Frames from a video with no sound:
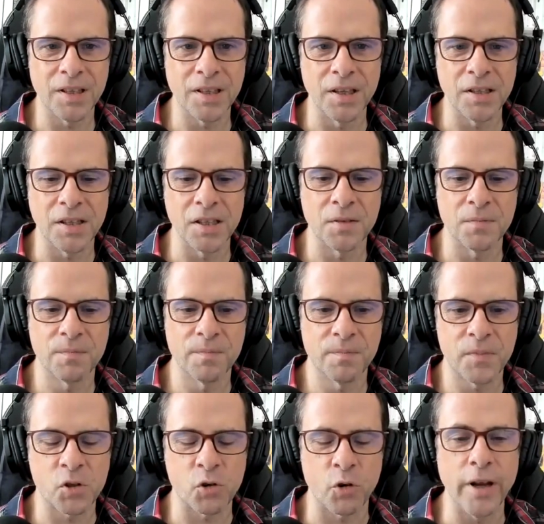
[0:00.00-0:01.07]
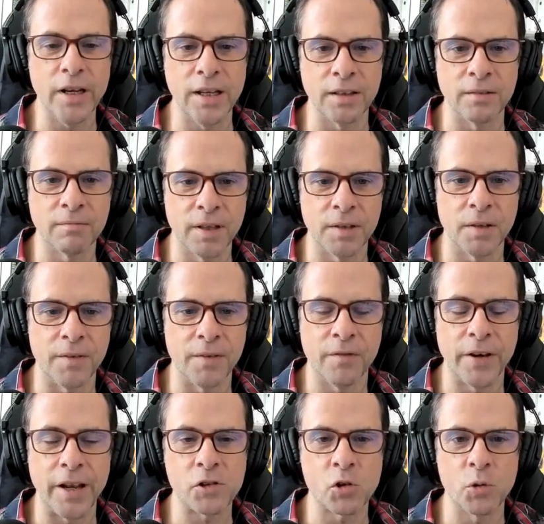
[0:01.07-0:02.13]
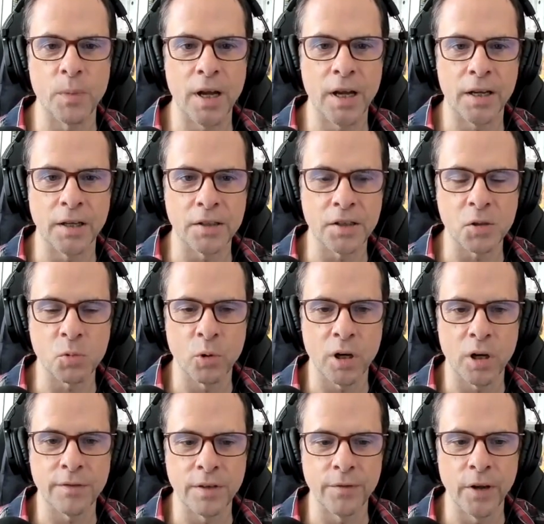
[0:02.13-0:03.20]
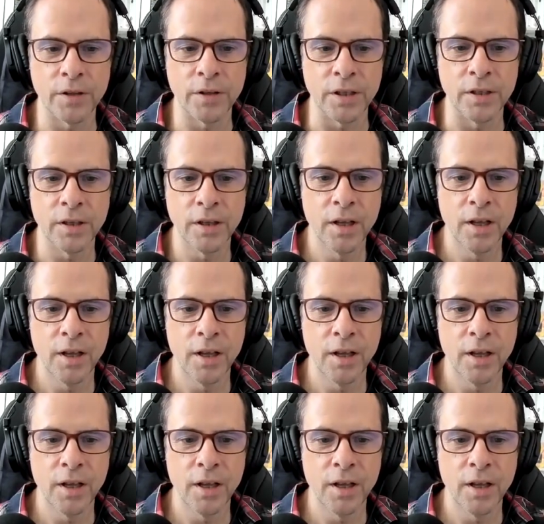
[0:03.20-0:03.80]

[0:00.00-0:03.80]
this is trading and financial markets is what I've devoted